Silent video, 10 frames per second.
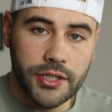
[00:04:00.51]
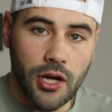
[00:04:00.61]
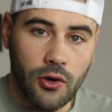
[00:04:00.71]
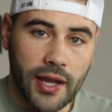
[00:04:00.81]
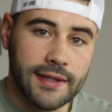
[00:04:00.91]

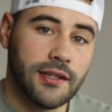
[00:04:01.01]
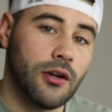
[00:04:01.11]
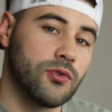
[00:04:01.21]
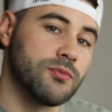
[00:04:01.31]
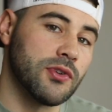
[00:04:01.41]
know Anthony
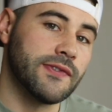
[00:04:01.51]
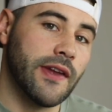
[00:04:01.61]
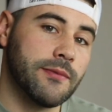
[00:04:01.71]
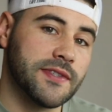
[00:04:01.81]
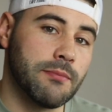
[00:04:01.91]
Yarde was most
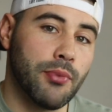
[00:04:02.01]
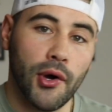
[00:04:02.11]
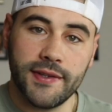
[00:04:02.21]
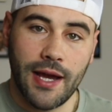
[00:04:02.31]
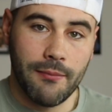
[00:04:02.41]
famously
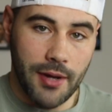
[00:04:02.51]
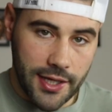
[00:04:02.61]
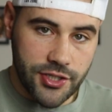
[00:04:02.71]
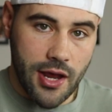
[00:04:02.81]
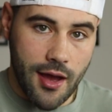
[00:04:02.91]
put down by
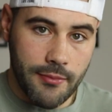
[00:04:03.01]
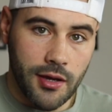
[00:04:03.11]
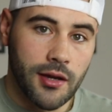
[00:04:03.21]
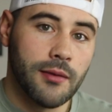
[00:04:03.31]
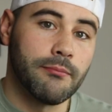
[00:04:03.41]
a jab
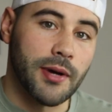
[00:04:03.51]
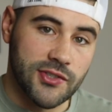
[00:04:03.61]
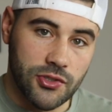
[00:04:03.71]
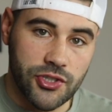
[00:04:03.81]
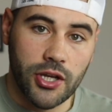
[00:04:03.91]
by
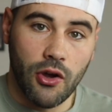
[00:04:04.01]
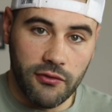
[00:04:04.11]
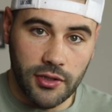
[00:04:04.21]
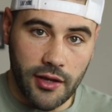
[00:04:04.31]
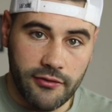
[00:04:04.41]
Sergey
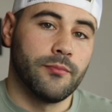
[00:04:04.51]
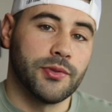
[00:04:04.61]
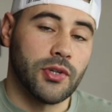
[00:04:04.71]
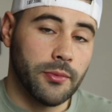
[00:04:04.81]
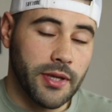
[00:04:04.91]
Kovalev.
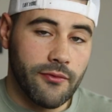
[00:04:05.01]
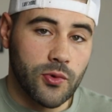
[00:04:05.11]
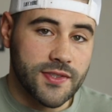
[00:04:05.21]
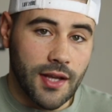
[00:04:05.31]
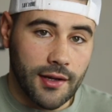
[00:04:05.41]
Beterbiev
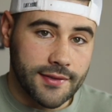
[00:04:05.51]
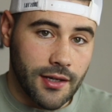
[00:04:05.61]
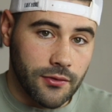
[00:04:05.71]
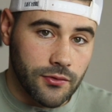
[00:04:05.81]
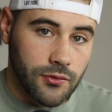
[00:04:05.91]
was knocked
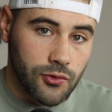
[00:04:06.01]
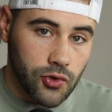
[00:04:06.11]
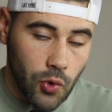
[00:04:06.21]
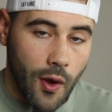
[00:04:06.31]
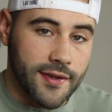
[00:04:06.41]
down
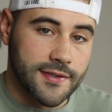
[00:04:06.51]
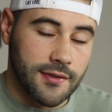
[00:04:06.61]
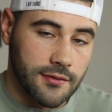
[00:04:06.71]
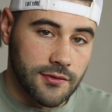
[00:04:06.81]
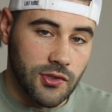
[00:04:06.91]
twice
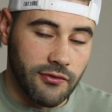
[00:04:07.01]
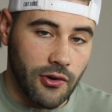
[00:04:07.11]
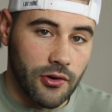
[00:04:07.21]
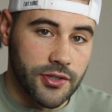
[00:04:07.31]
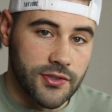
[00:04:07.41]
so
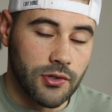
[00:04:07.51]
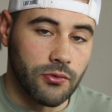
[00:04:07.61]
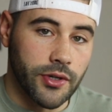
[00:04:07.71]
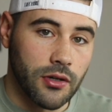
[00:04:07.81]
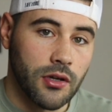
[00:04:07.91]
far in his
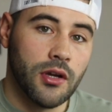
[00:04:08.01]
career.